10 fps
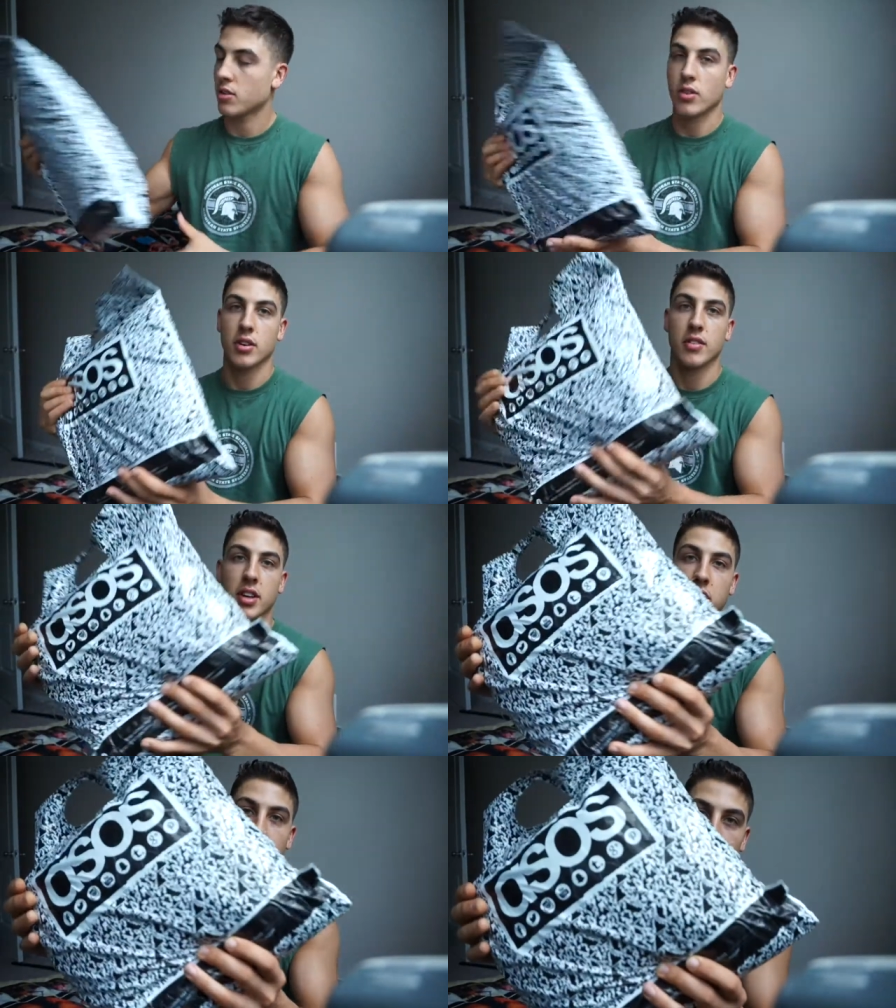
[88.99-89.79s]
right
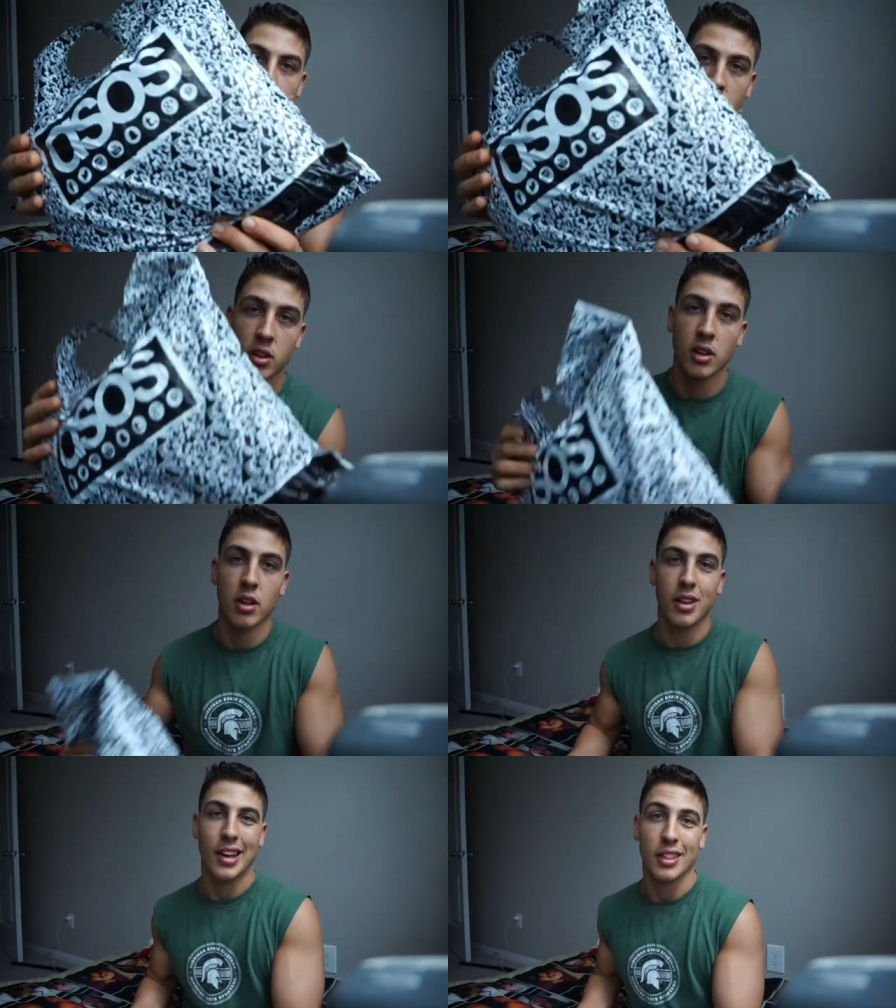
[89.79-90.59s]
over here.
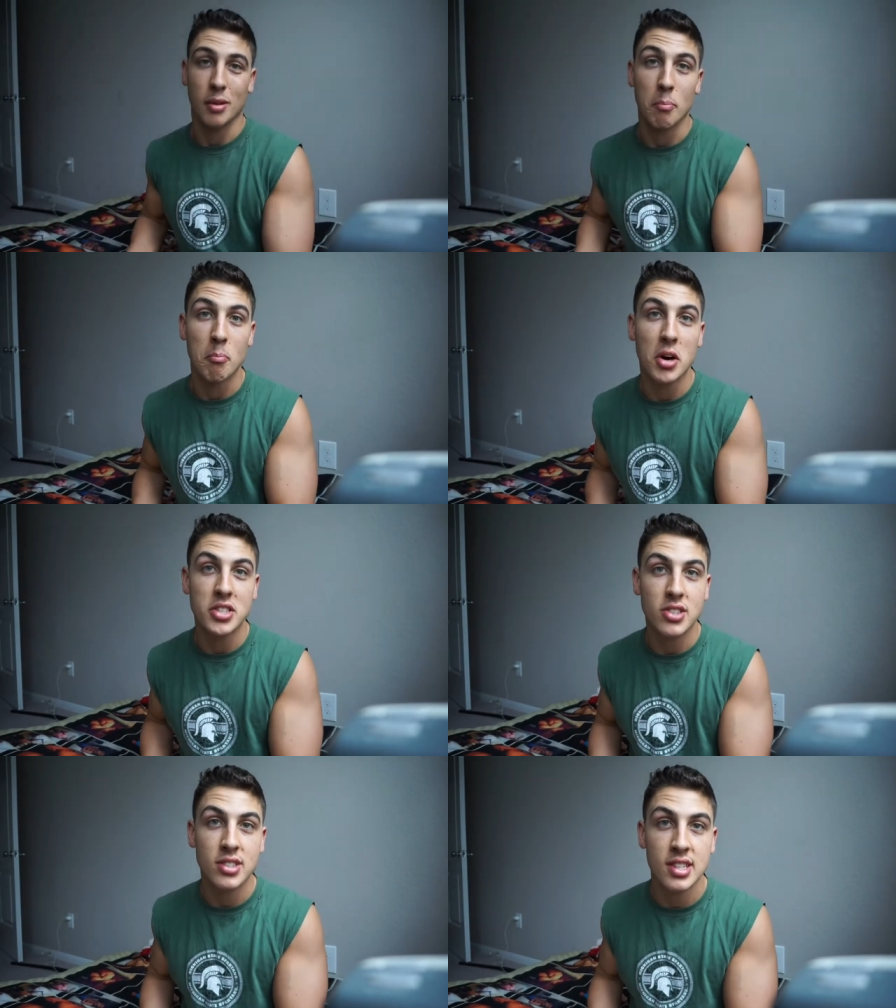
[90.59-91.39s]
Got the
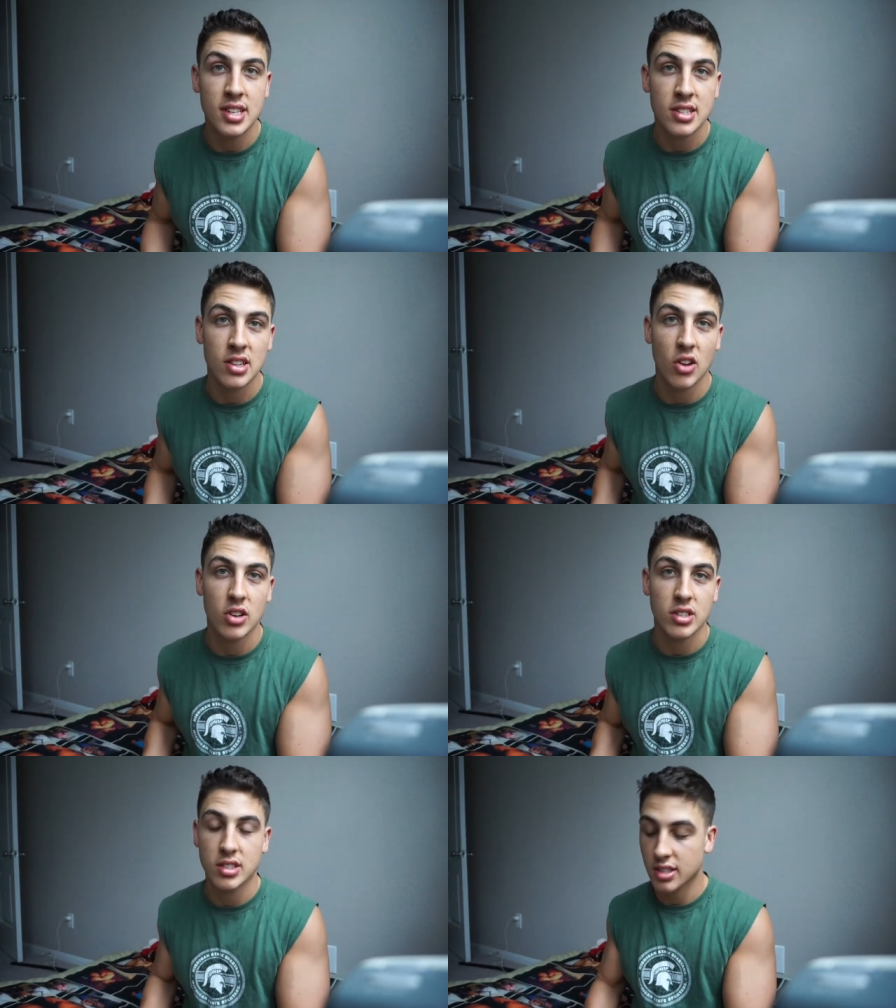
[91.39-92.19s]
muscle tees
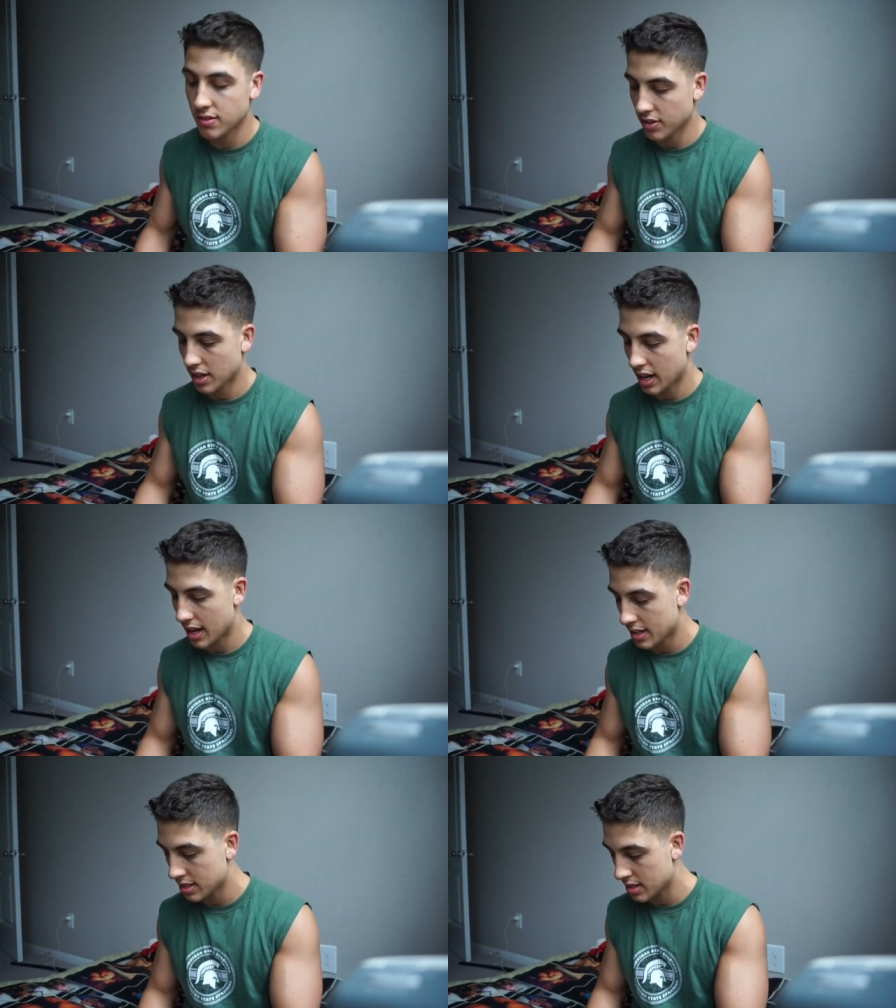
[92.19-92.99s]
long sleeve for
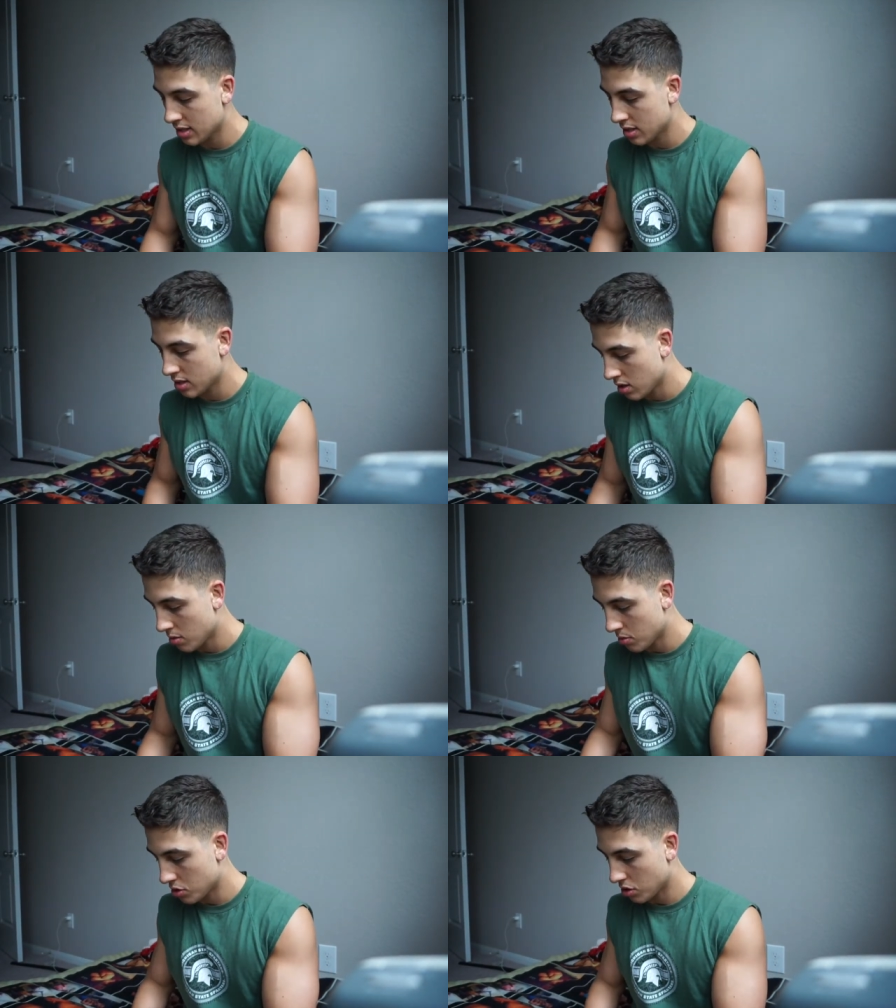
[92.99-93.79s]
guys.
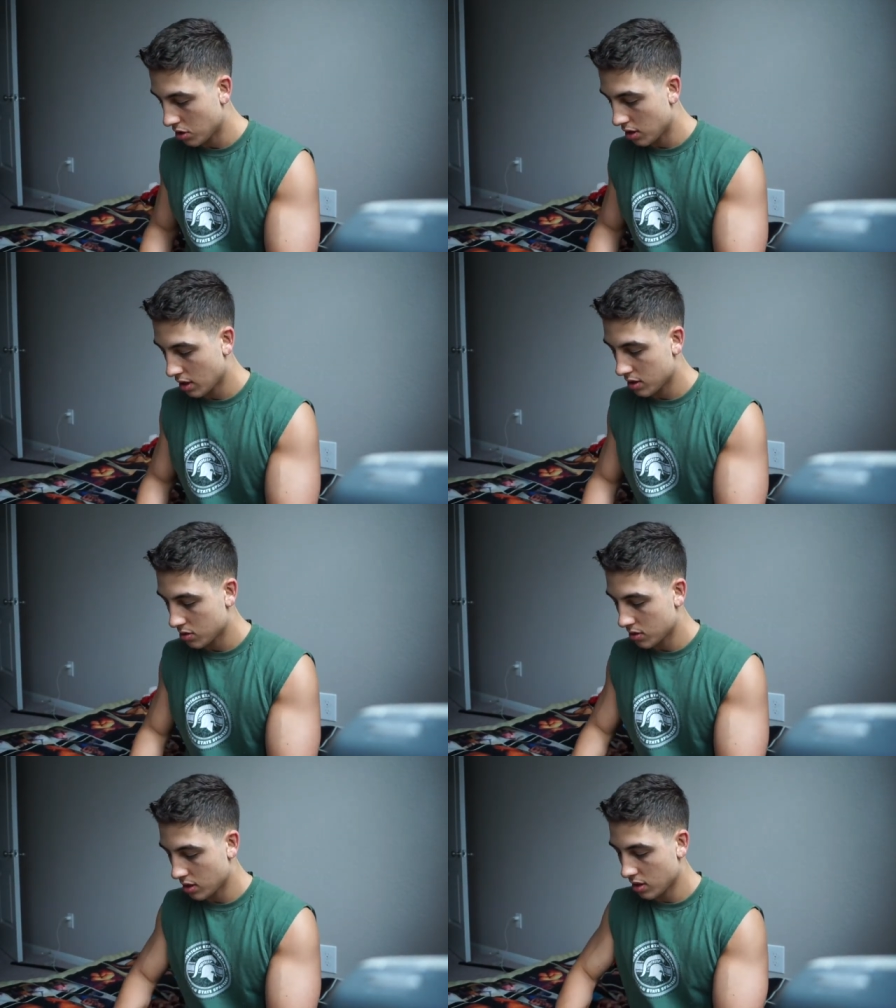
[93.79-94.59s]
I'll show you guys
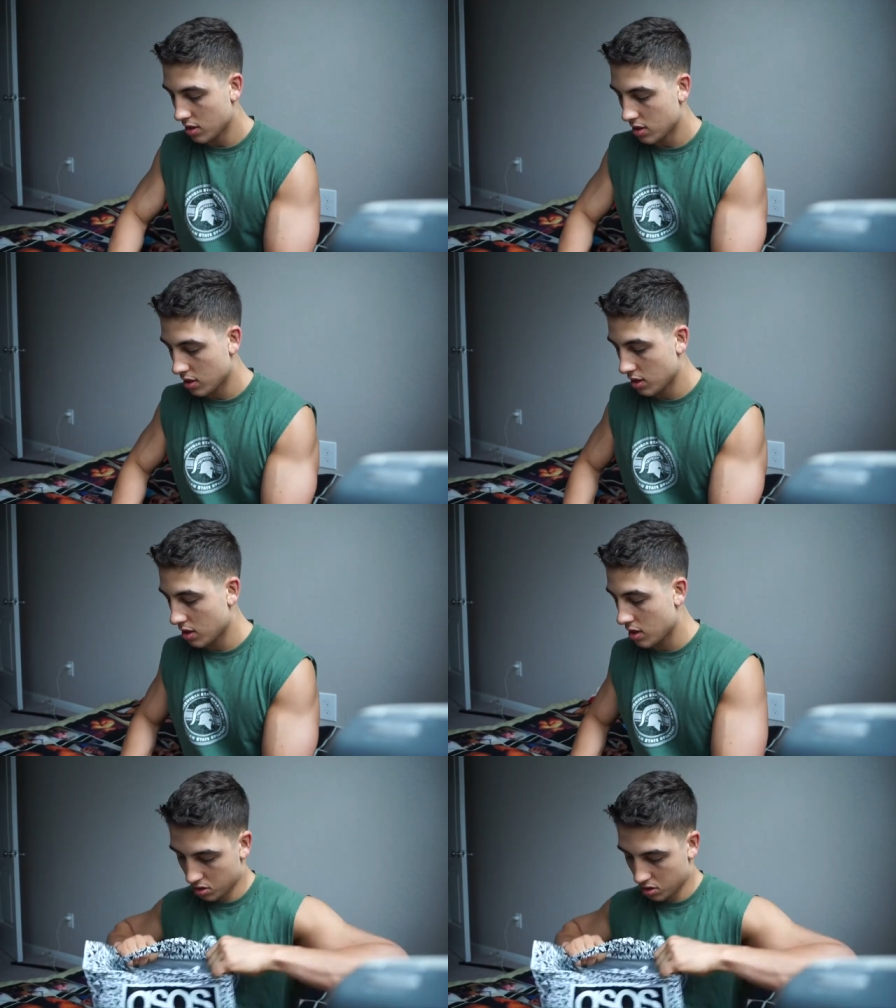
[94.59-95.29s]
what they look like.